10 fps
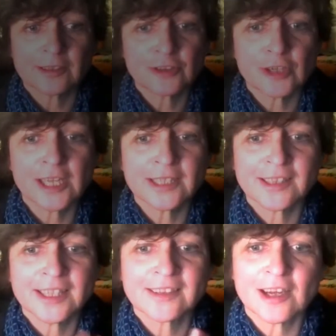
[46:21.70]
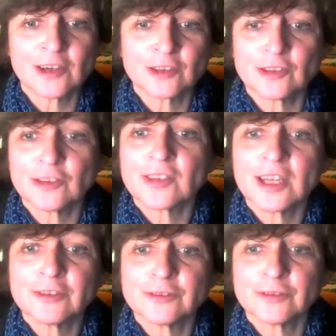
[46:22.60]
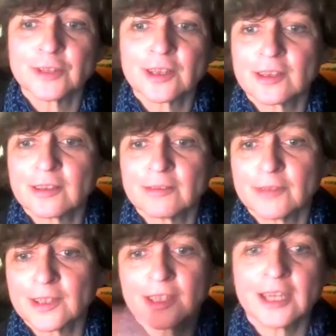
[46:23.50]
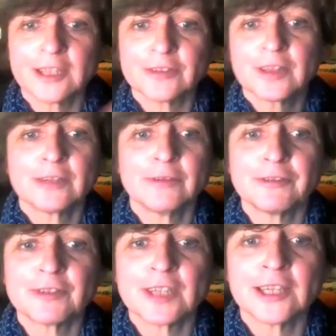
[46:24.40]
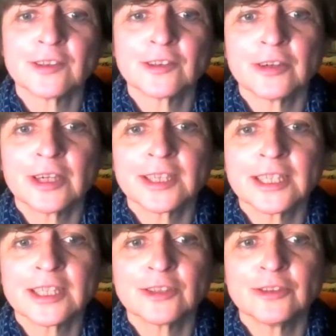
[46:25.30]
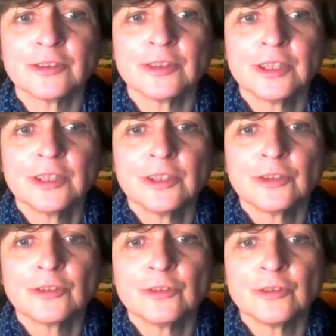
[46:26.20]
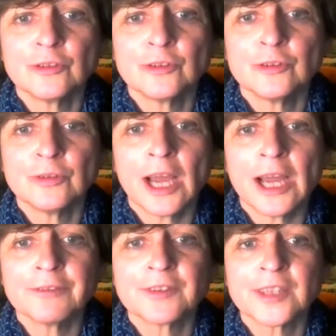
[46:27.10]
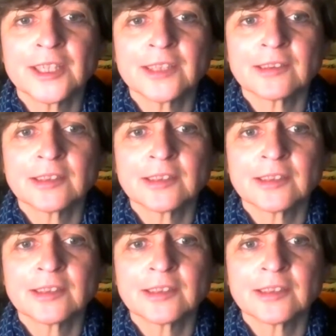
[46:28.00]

try things out yourself with the kind of thing we've done. So I think to have this